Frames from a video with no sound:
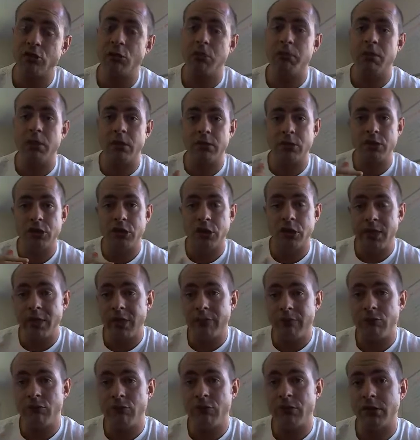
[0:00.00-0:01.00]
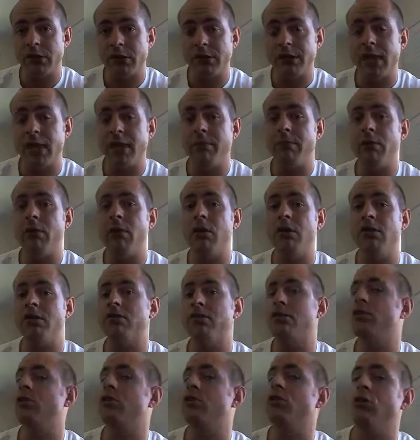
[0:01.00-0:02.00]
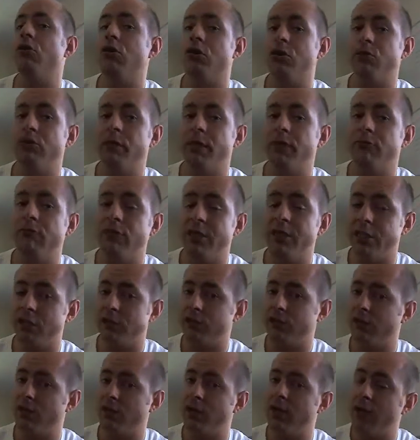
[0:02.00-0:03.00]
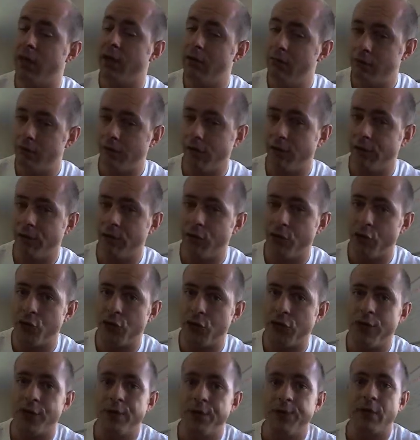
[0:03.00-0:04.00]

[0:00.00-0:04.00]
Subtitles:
your blood sugar levels are stabilized, so you're not going to reach for unhealthy food,